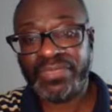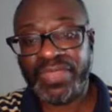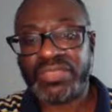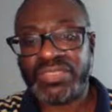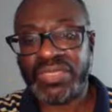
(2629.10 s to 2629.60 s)

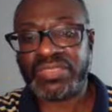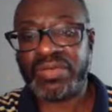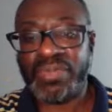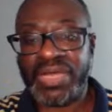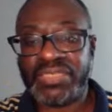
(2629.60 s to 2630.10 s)
And he says
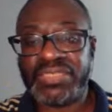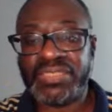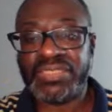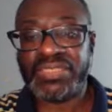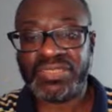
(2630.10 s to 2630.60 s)
somebody
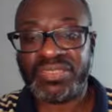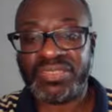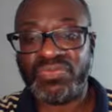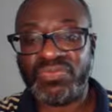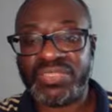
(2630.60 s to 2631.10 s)
needs to
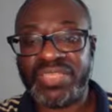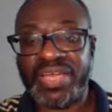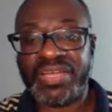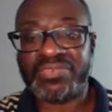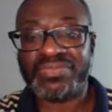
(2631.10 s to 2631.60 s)
sit Russ
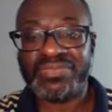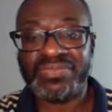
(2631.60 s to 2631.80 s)
down,